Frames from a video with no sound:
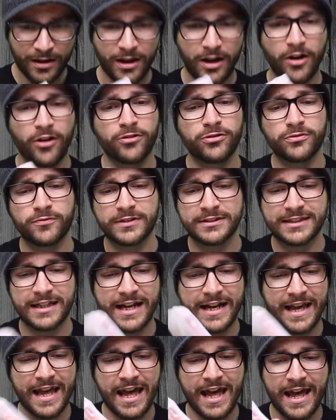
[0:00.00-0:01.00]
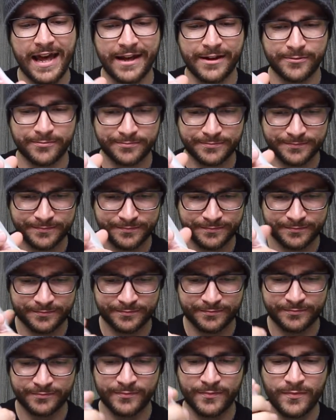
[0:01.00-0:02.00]
Aodin was like, hey,
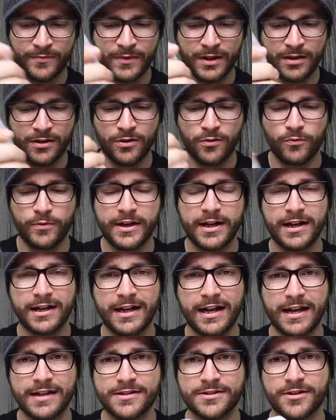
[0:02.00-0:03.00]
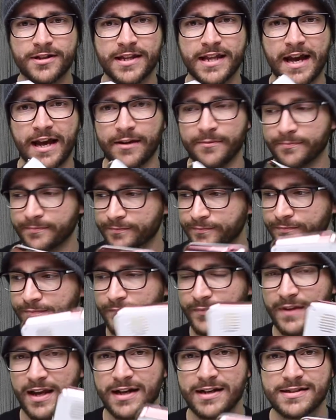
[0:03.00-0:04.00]
we got an answer to that.
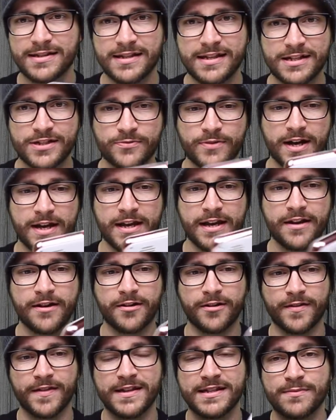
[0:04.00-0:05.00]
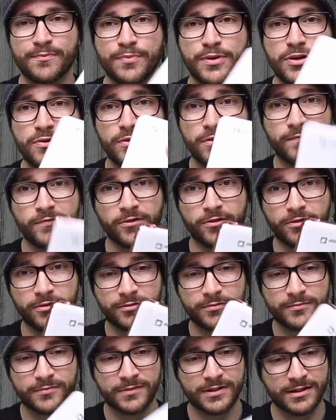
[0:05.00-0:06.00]
And it's this right here. This
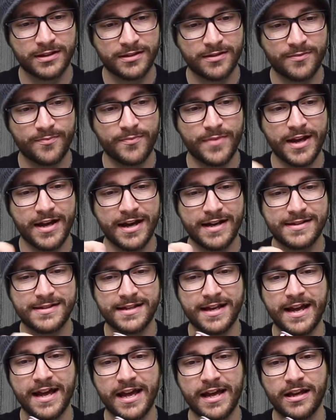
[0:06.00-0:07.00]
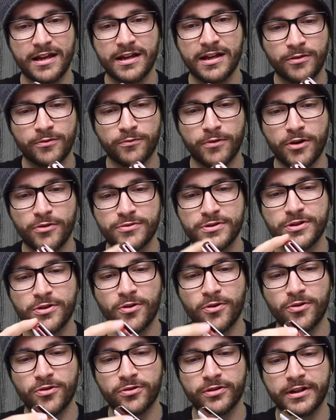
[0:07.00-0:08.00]
beautiful, may I say, rose
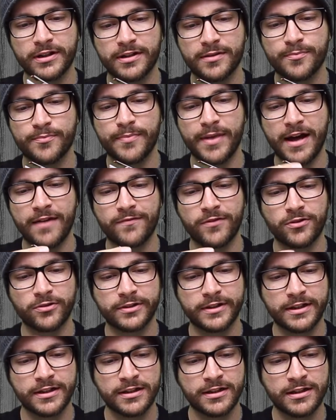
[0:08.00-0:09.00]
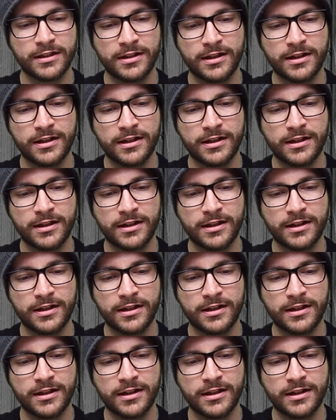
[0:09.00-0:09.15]
gold beveled